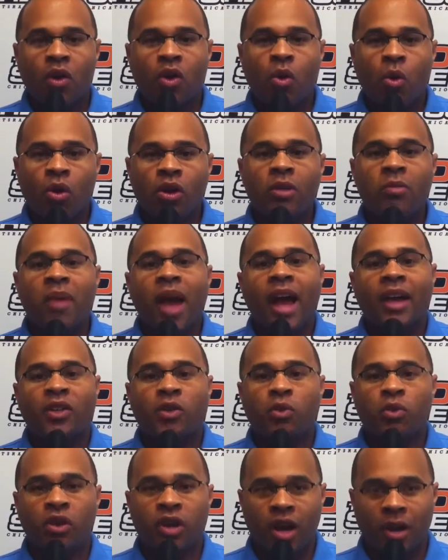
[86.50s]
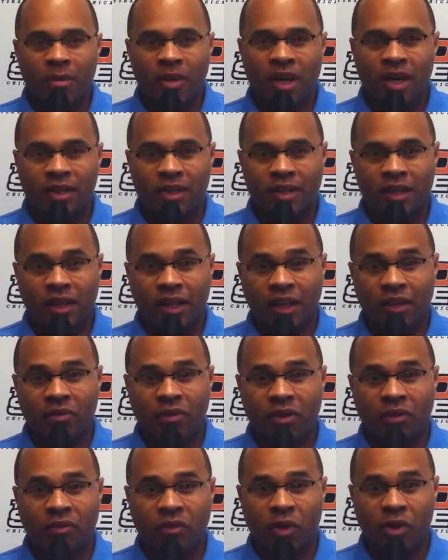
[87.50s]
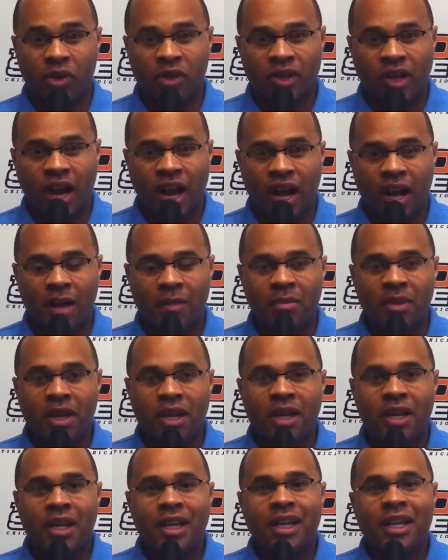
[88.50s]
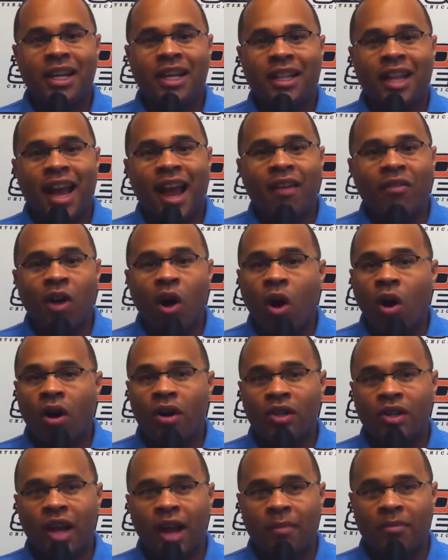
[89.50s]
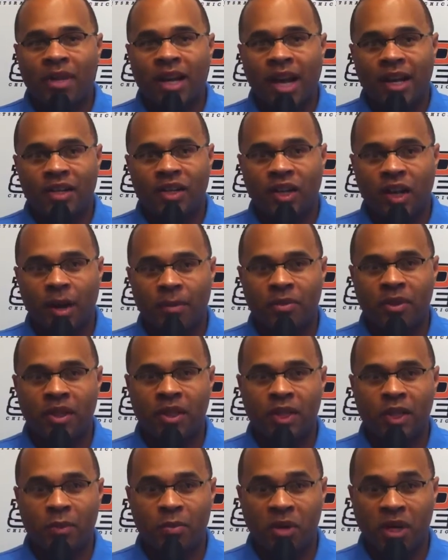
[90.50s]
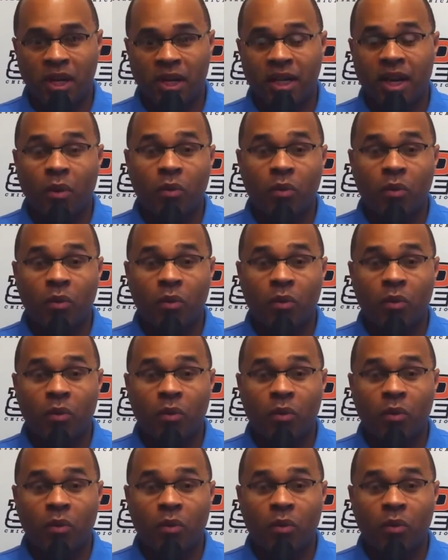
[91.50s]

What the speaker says: quarterbacks who are coming into the league for the first time, they have a hard time catching up to the speed.